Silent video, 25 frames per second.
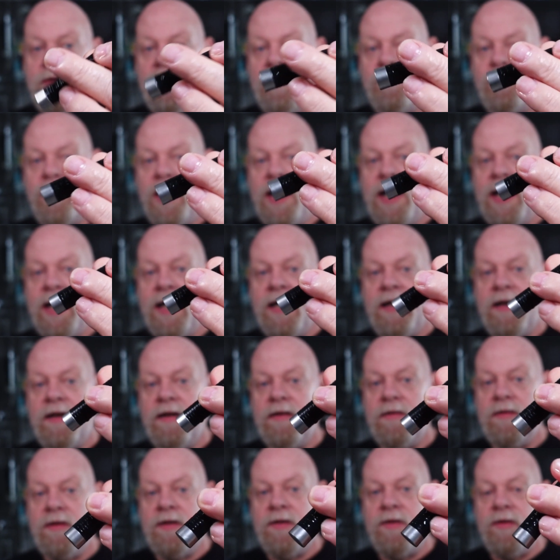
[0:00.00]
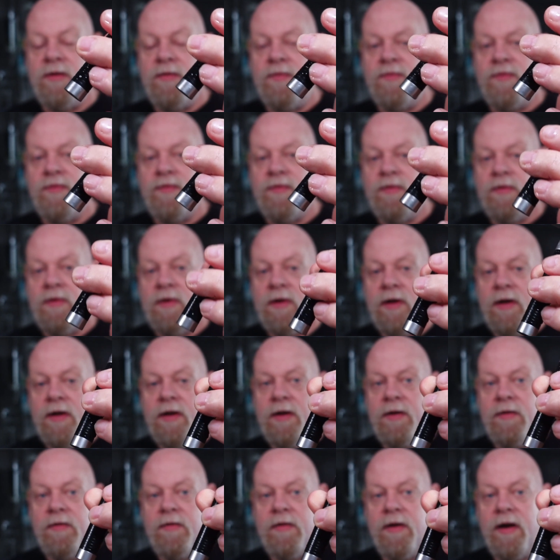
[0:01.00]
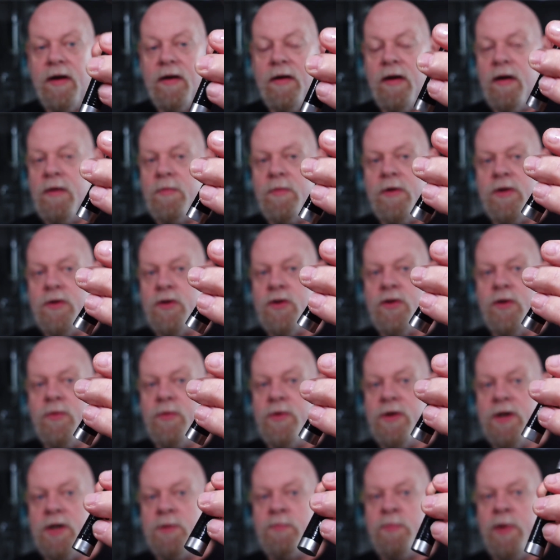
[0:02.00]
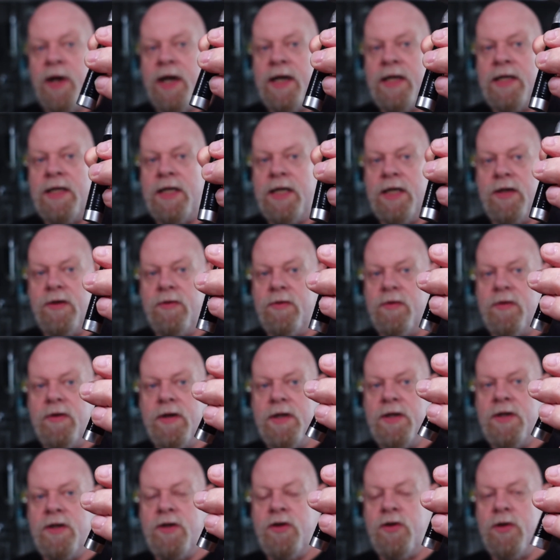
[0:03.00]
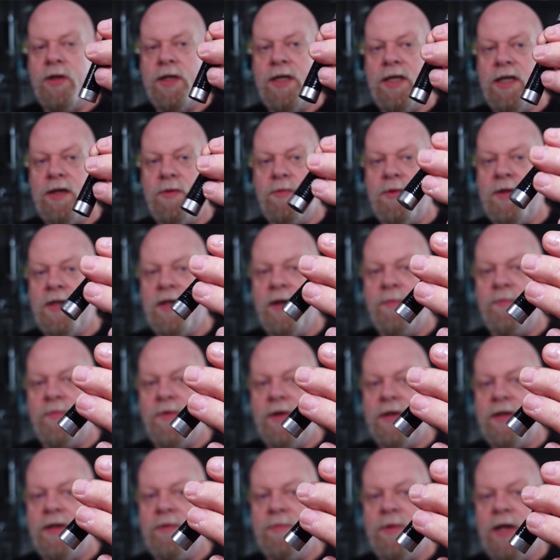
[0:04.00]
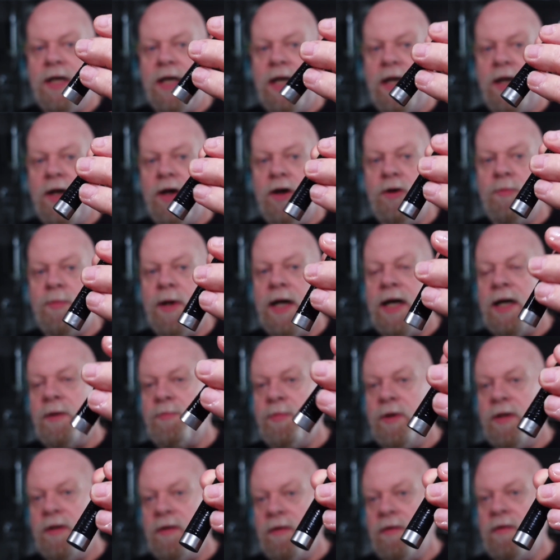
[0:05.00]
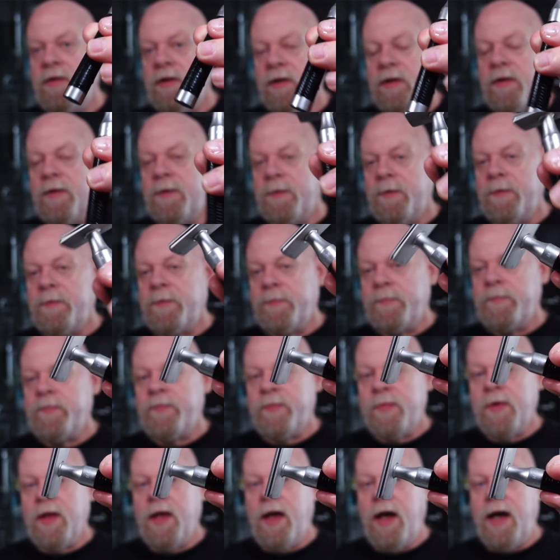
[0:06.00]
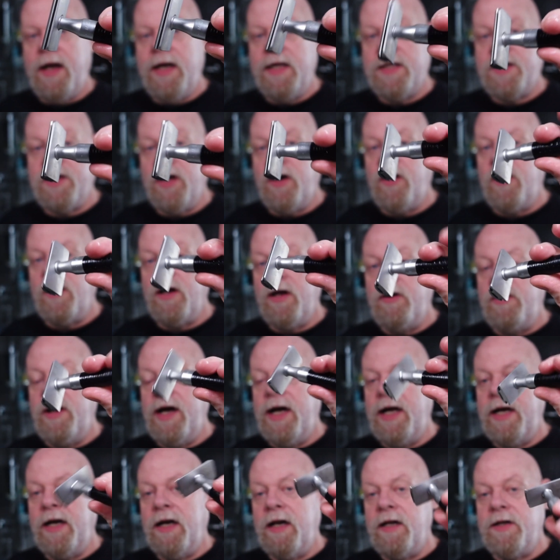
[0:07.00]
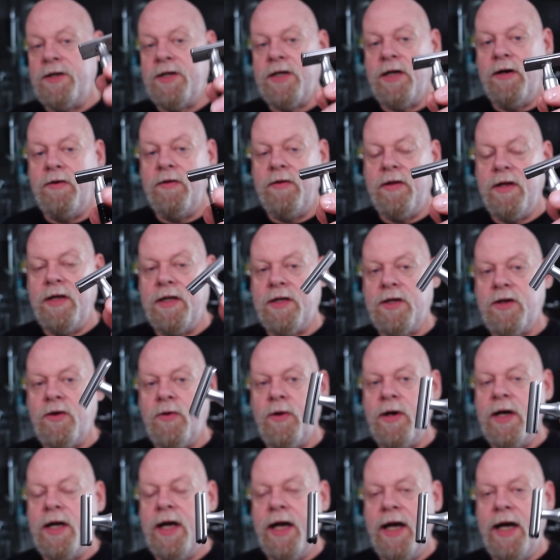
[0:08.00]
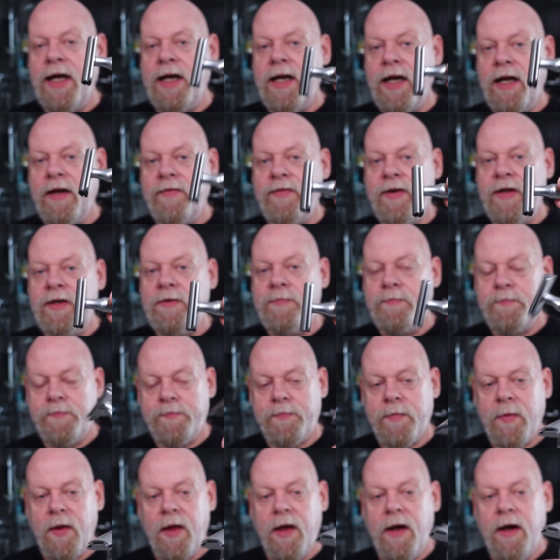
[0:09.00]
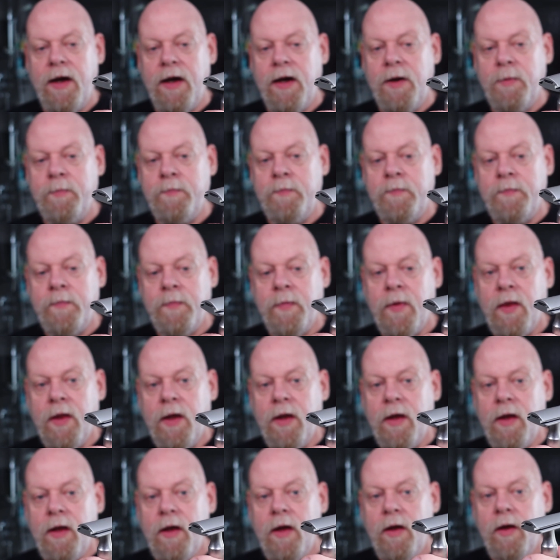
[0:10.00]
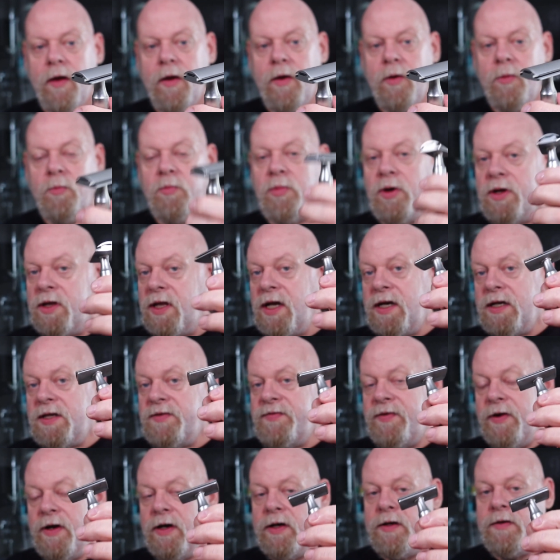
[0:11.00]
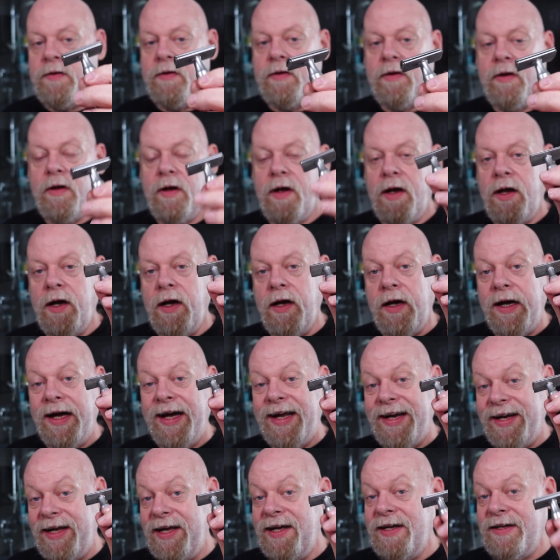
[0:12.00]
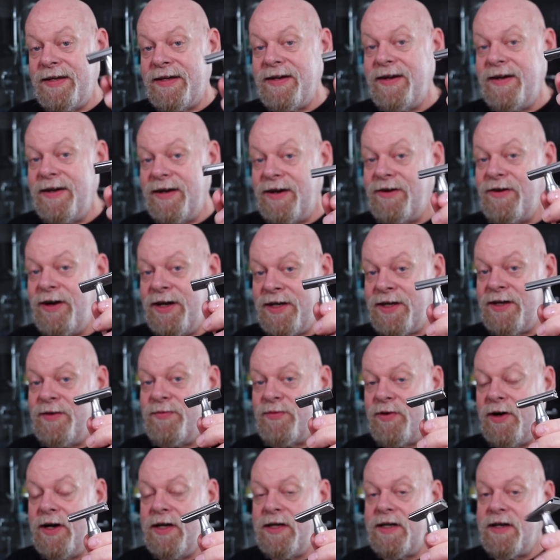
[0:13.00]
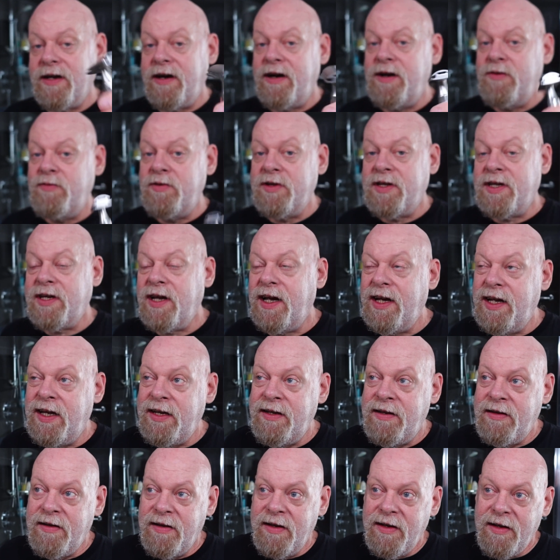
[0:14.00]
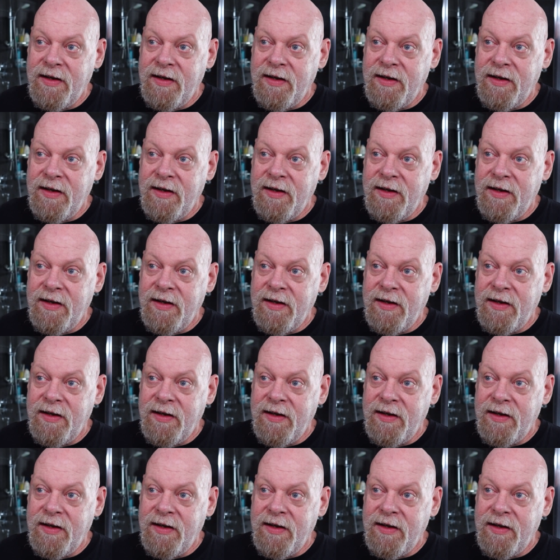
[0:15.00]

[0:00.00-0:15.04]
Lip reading: a black sort of, I'm not sure whether it's painted or it's treated with something to make it go black, and it's a hollow handle, so it's quite head heavy, but that's fine, and it is an aggressive razor. I would say